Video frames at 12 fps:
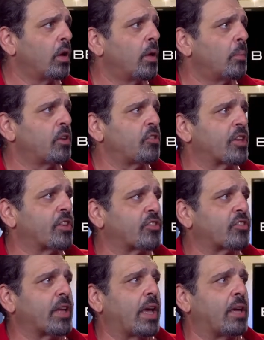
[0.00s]
Michigan
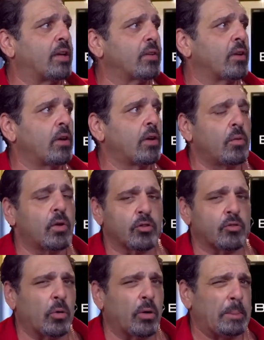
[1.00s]
State was a
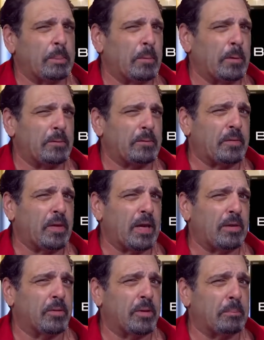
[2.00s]
20 point
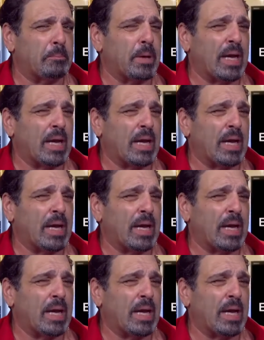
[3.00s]
favorite,